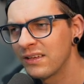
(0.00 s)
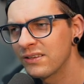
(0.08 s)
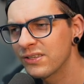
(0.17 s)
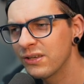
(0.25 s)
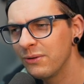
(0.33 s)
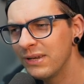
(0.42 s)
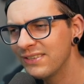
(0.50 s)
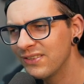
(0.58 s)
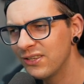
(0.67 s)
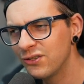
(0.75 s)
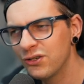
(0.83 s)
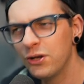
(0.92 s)
So is
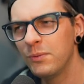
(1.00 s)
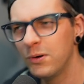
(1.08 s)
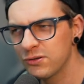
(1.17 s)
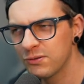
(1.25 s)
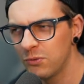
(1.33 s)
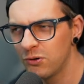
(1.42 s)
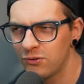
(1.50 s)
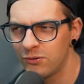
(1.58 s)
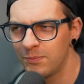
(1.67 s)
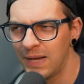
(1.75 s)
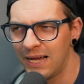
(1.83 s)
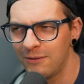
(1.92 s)
the Showbox more
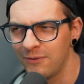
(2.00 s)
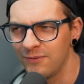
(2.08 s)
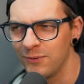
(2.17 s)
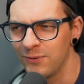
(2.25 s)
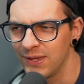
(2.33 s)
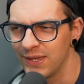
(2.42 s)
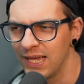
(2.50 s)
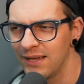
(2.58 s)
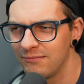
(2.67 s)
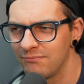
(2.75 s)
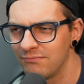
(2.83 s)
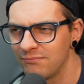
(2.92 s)
powerful than that?
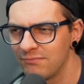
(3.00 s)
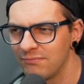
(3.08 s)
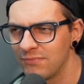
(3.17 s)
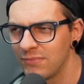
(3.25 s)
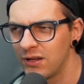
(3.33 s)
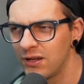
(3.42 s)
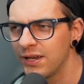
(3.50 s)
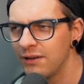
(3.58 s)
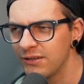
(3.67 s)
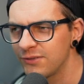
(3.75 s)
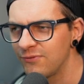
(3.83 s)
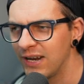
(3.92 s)
I know
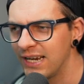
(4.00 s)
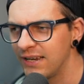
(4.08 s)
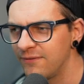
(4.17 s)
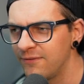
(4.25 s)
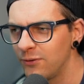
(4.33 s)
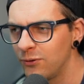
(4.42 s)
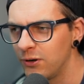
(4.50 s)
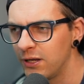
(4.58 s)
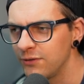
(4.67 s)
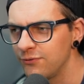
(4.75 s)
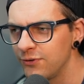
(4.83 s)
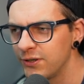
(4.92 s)
it's rated at
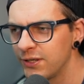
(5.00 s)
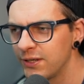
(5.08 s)
400.